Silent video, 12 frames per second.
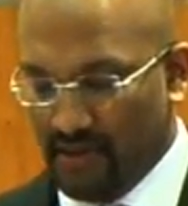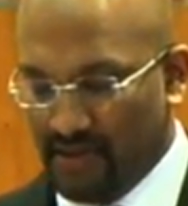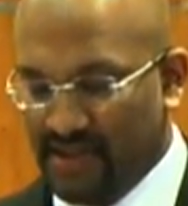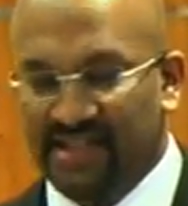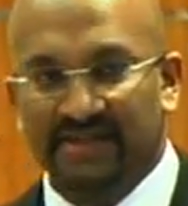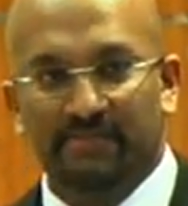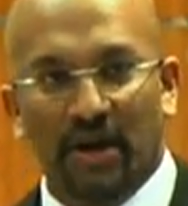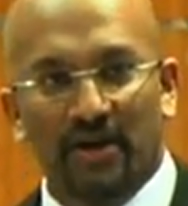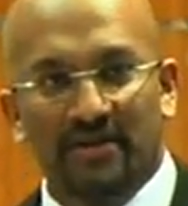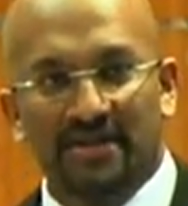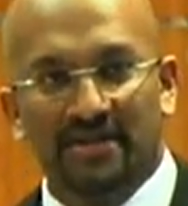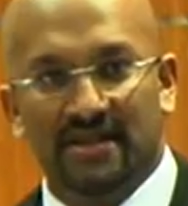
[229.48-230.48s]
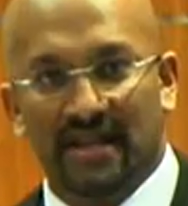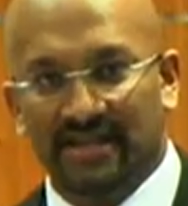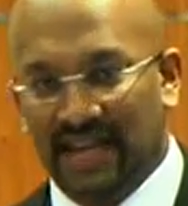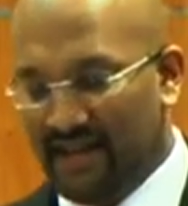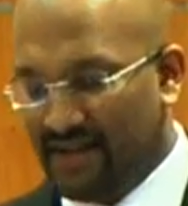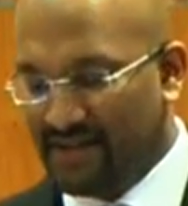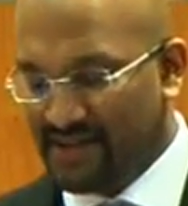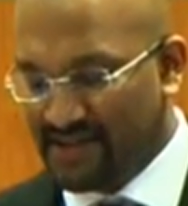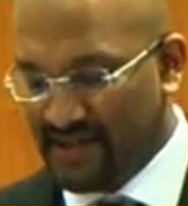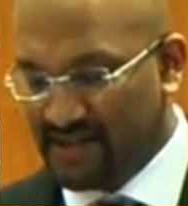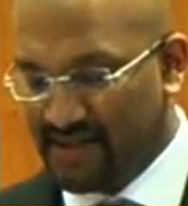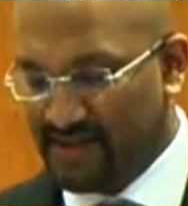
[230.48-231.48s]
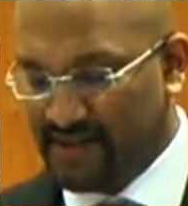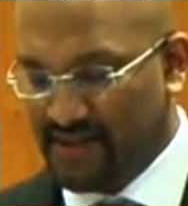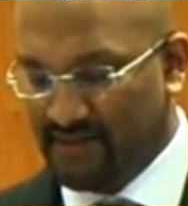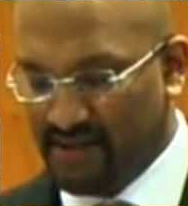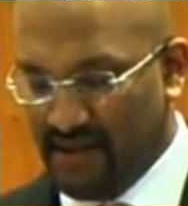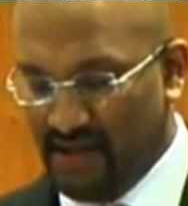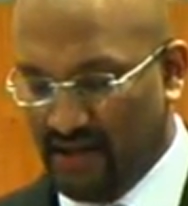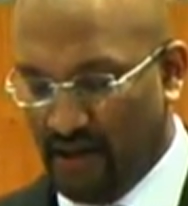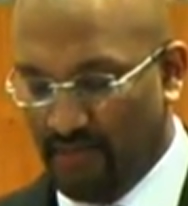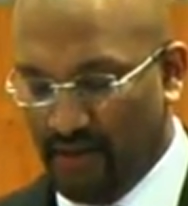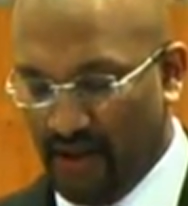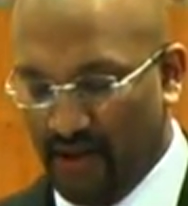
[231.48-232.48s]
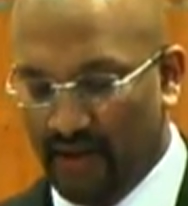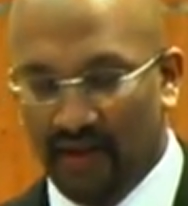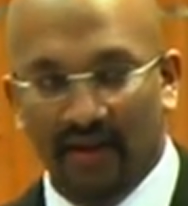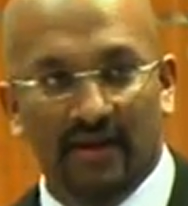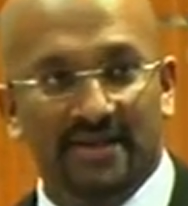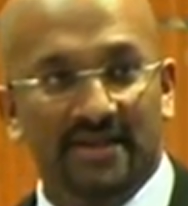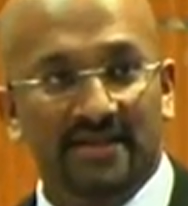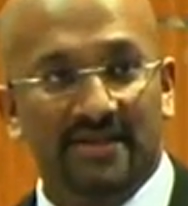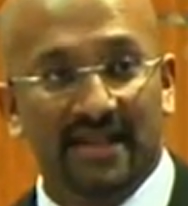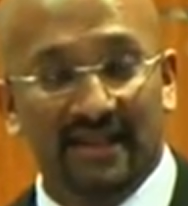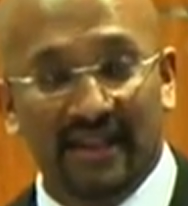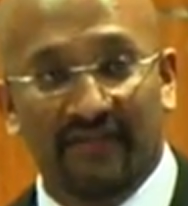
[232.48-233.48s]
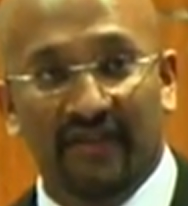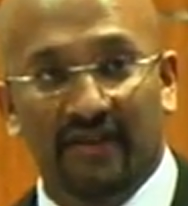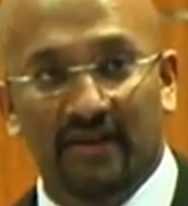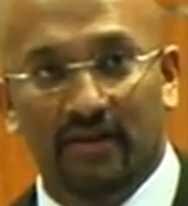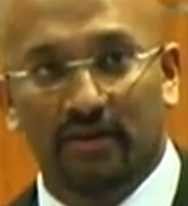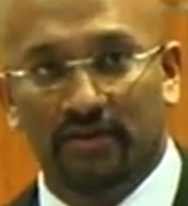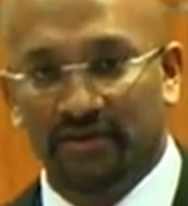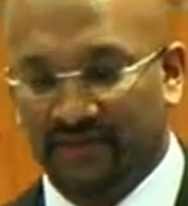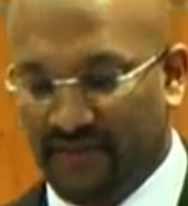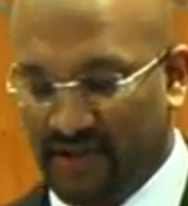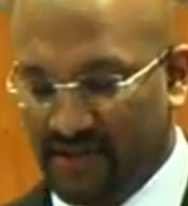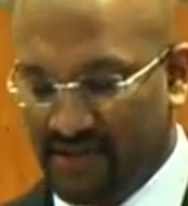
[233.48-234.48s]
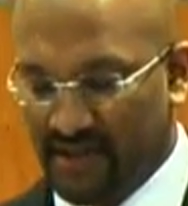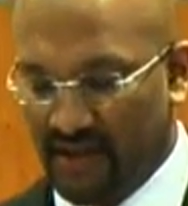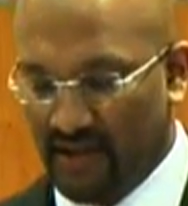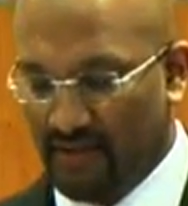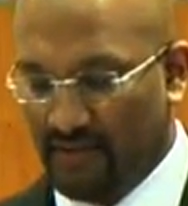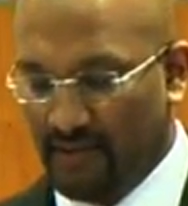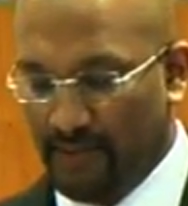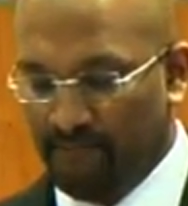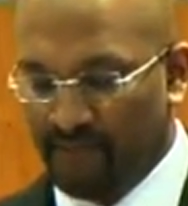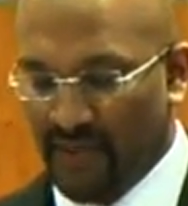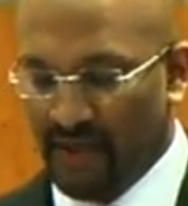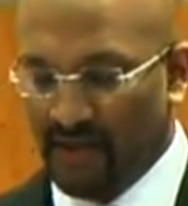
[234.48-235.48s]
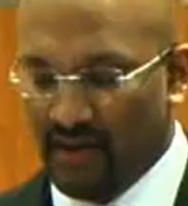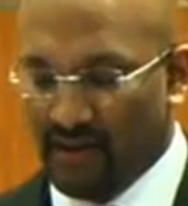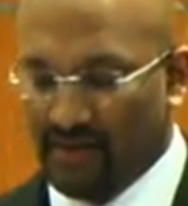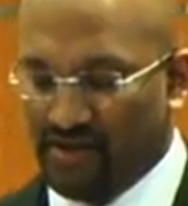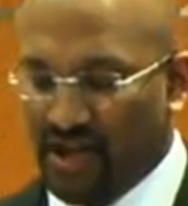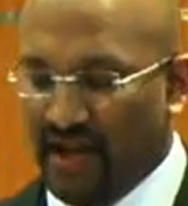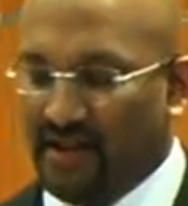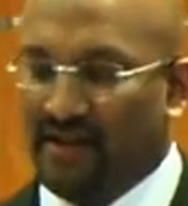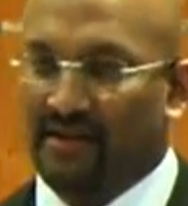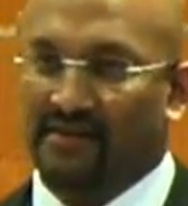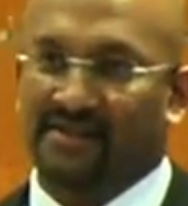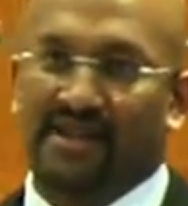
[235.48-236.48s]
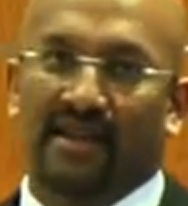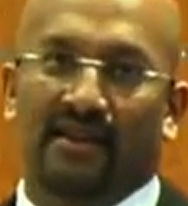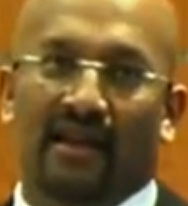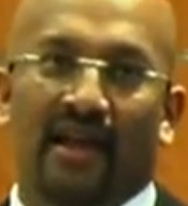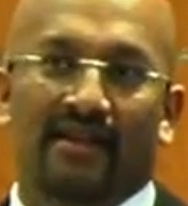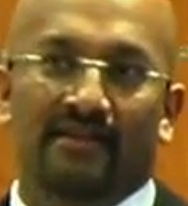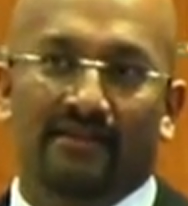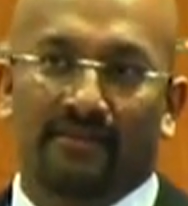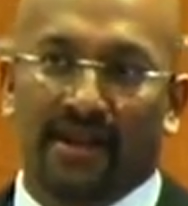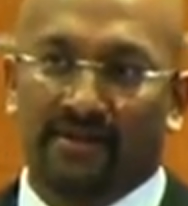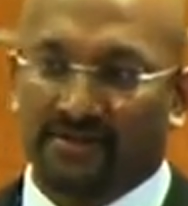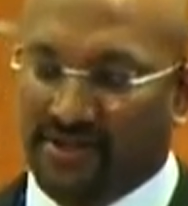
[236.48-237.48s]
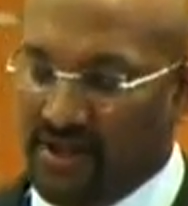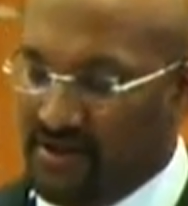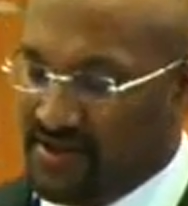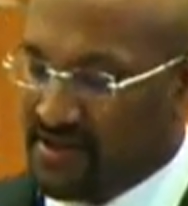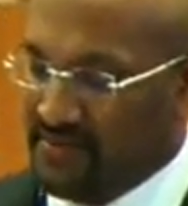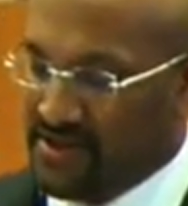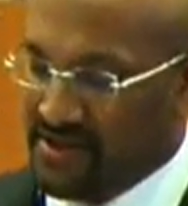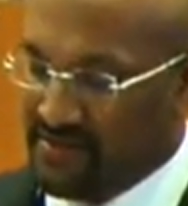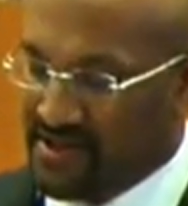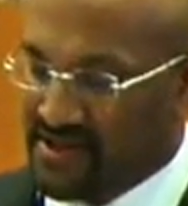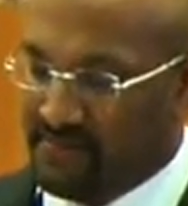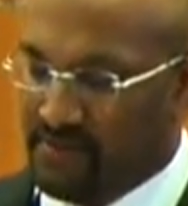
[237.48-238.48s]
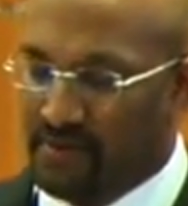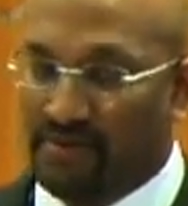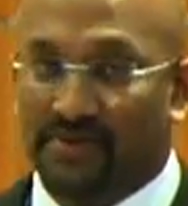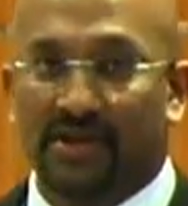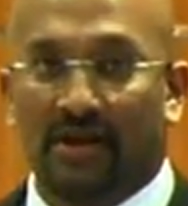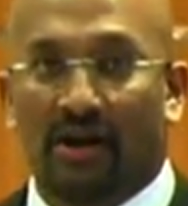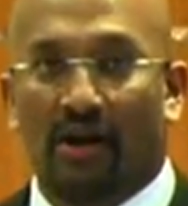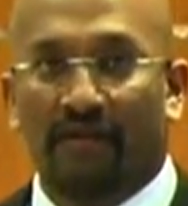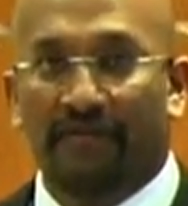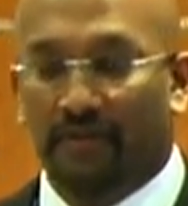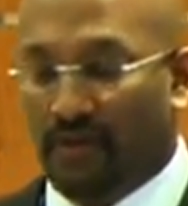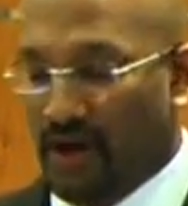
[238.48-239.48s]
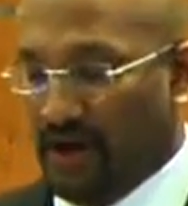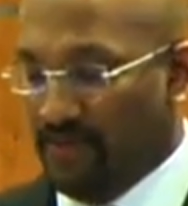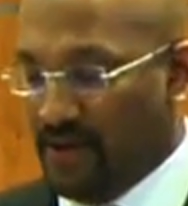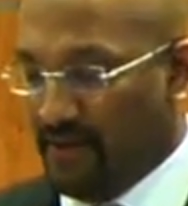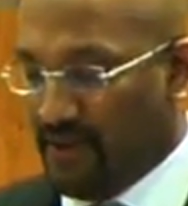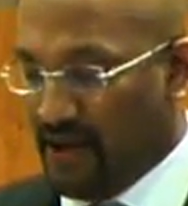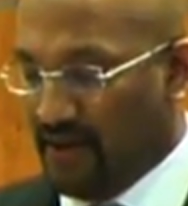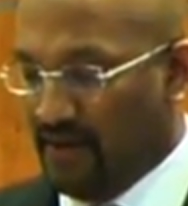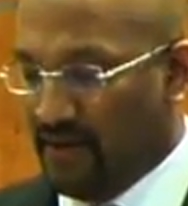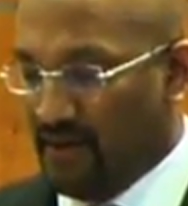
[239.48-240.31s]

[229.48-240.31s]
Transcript: This exposes the inconsistency of the DDRB and is a significant cause for concern. The JDC and the Medical Students Committee, with the support of the wider BMA,